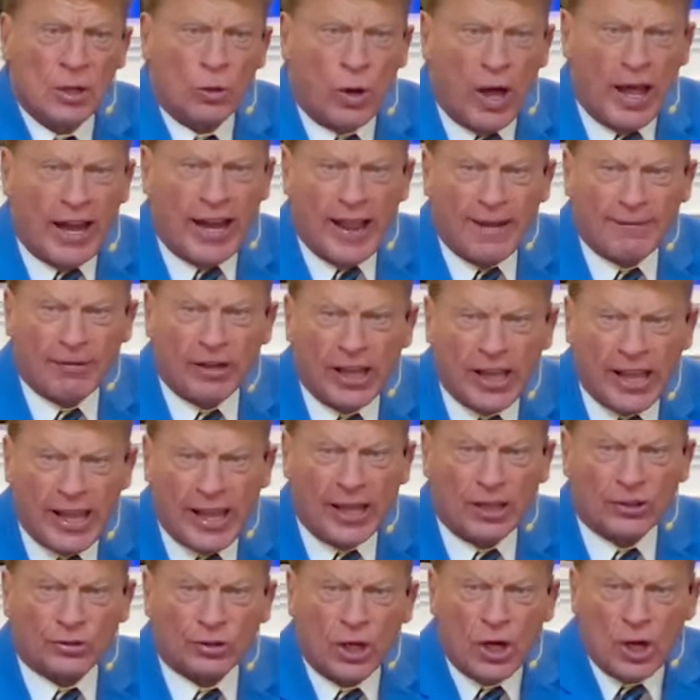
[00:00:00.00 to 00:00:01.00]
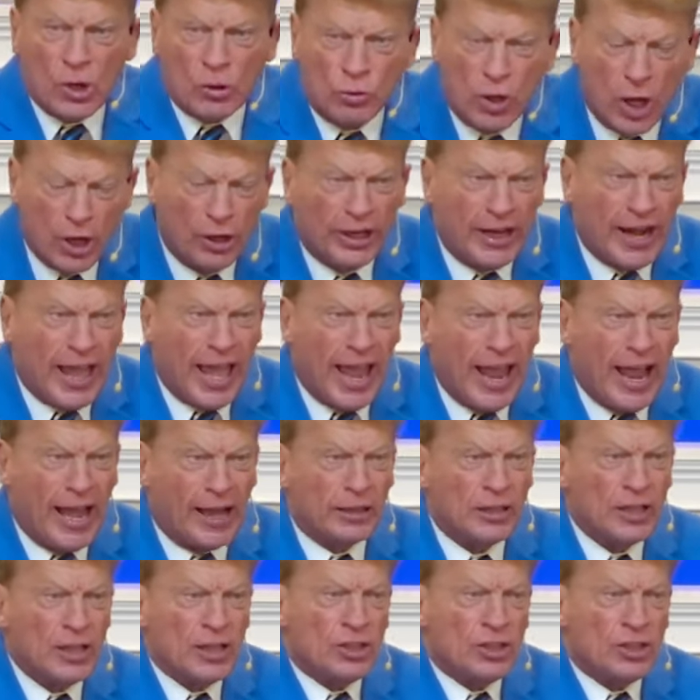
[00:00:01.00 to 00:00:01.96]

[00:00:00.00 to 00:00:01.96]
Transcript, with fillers: Whatever it is, root it out.